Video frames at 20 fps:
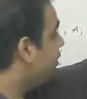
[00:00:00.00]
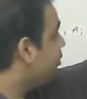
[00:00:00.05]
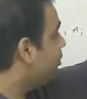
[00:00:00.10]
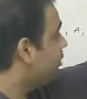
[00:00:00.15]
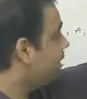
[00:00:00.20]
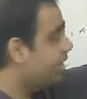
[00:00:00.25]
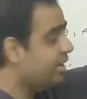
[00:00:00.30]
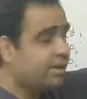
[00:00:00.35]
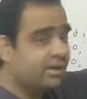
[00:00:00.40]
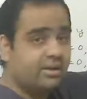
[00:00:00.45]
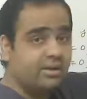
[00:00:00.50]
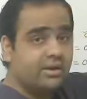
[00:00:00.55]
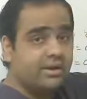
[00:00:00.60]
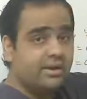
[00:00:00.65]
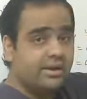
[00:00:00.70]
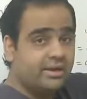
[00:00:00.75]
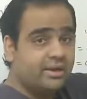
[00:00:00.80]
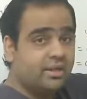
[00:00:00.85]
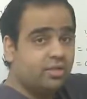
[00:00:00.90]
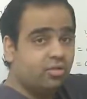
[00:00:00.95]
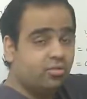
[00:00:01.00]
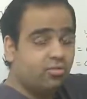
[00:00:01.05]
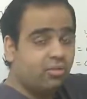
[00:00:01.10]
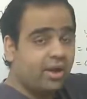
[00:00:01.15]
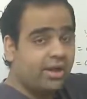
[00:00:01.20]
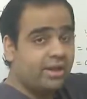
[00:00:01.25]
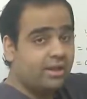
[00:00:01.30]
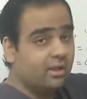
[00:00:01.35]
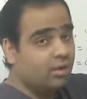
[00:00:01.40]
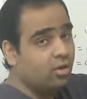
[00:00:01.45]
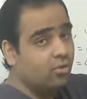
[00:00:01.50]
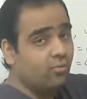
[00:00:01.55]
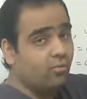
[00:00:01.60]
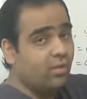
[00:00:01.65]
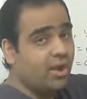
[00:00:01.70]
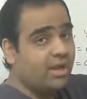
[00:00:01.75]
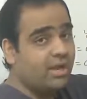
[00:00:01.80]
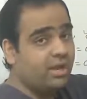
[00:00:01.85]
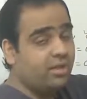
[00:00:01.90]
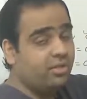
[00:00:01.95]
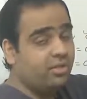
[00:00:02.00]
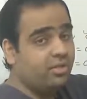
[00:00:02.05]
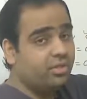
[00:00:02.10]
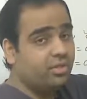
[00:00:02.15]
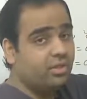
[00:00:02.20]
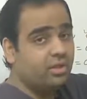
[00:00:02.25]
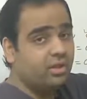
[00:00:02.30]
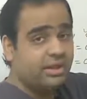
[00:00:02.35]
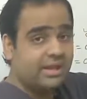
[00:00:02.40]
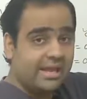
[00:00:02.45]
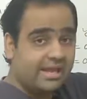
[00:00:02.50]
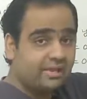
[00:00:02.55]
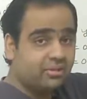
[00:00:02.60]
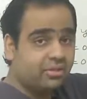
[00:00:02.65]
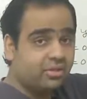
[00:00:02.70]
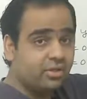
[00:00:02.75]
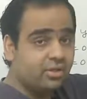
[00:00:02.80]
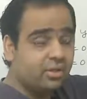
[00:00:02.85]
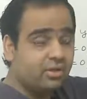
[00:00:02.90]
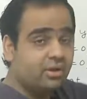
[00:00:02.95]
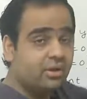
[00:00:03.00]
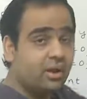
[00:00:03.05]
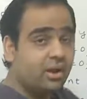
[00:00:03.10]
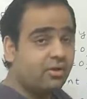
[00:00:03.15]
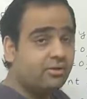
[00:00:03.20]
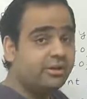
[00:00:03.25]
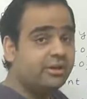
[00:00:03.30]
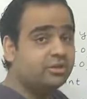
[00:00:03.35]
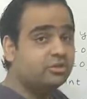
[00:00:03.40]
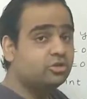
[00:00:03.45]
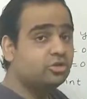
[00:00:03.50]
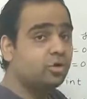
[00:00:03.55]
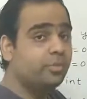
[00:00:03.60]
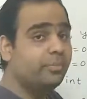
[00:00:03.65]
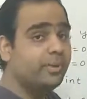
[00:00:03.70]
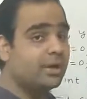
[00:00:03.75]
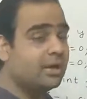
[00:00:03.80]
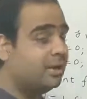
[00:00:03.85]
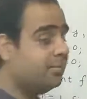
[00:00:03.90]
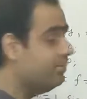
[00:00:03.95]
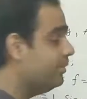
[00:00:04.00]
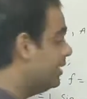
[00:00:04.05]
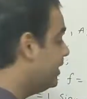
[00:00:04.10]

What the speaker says: over here? It is y. Y is x. Now it should become